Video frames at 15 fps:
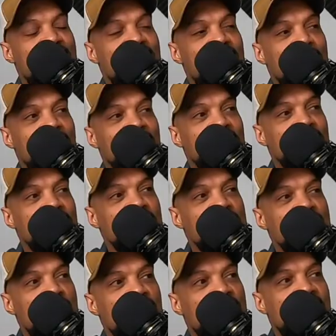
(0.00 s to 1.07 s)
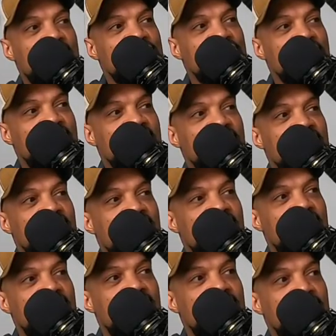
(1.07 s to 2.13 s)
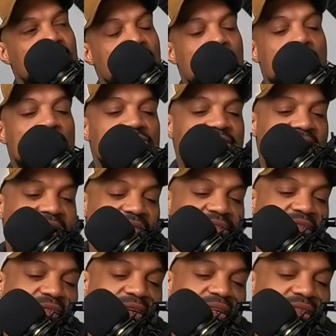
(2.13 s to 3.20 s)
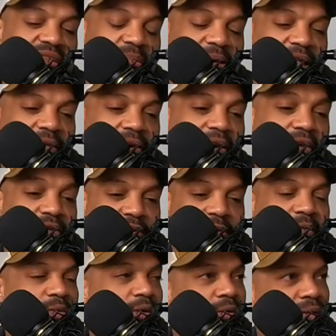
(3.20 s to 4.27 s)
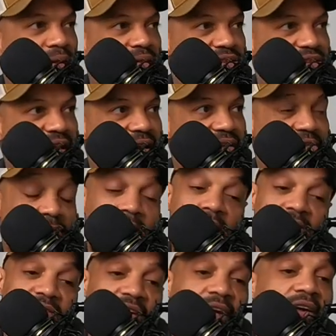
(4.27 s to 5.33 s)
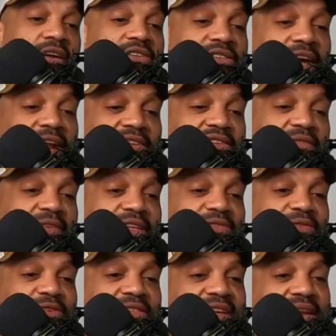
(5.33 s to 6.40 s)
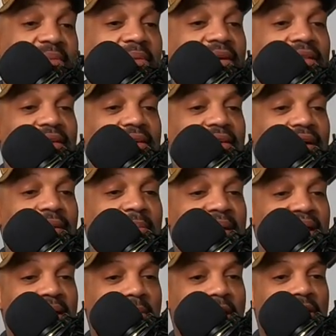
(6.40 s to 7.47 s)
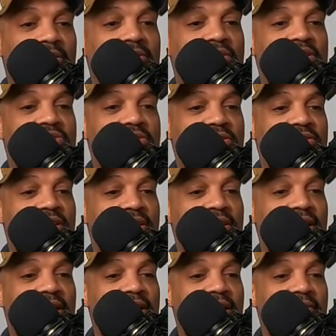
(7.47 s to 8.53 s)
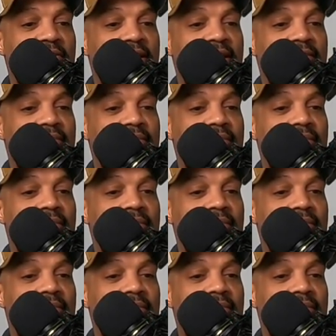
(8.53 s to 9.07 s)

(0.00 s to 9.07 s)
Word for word: my hump on the news more than I should, I feel like. Oh, shout outs to Vince, by the way. Are we on the shout outs? Oh, we are on shout, shout oh, outs to Vince for sending me the uh, Medium article that George couldn't click on and read.